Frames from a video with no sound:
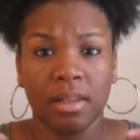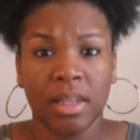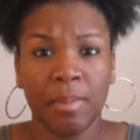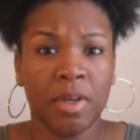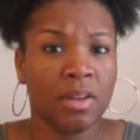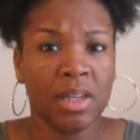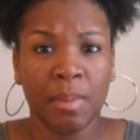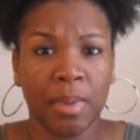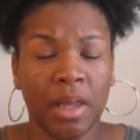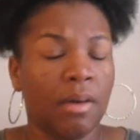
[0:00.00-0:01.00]
Let me know
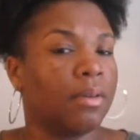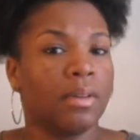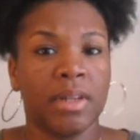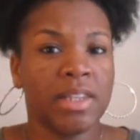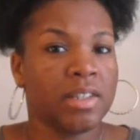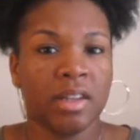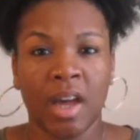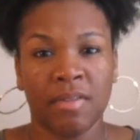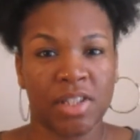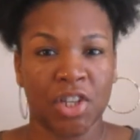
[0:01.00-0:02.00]
down below. Let's get the
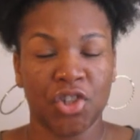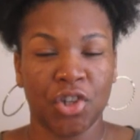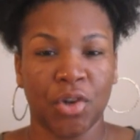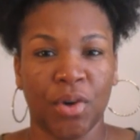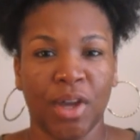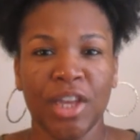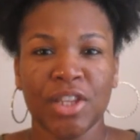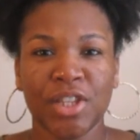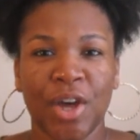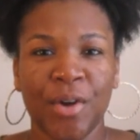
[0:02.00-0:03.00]
conversation going.
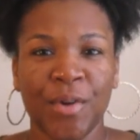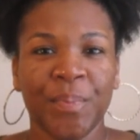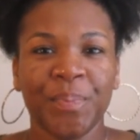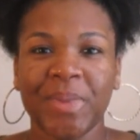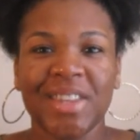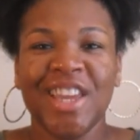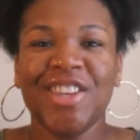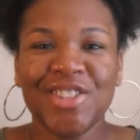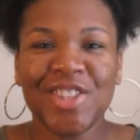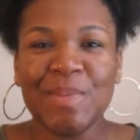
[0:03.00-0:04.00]
So
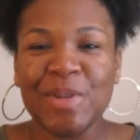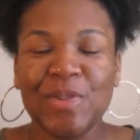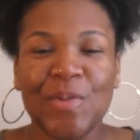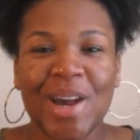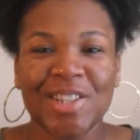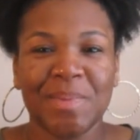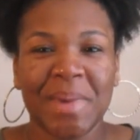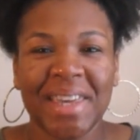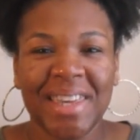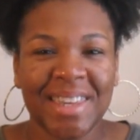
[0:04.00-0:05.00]
thank you so much for watching
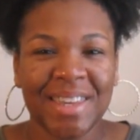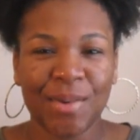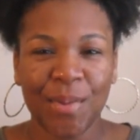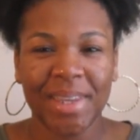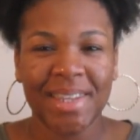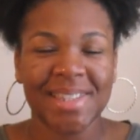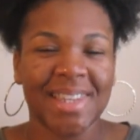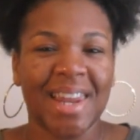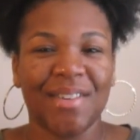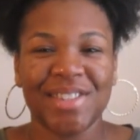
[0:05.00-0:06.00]
my King and Queens.
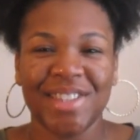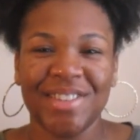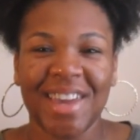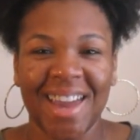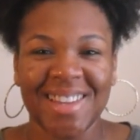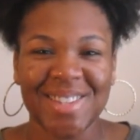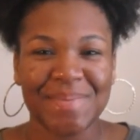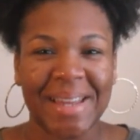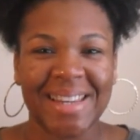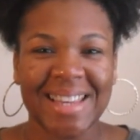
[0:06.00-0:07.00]
And I will see you guys in
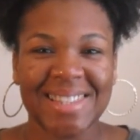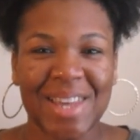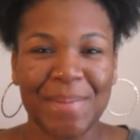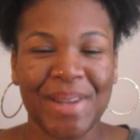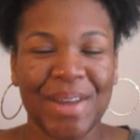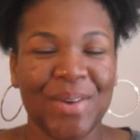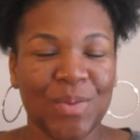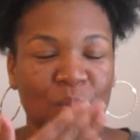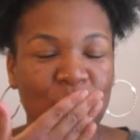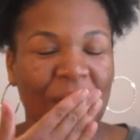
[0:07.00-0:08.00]
my next
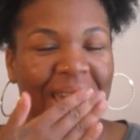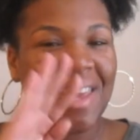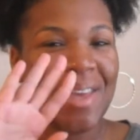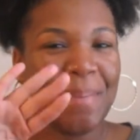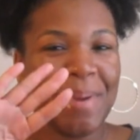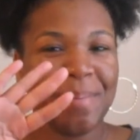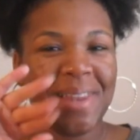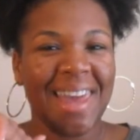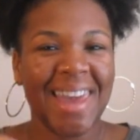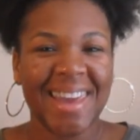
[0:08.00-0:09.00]
upload. Be
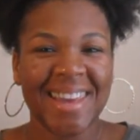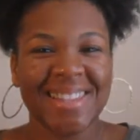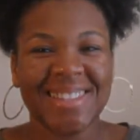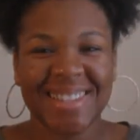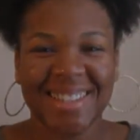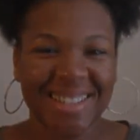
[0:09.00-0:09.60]
blessed.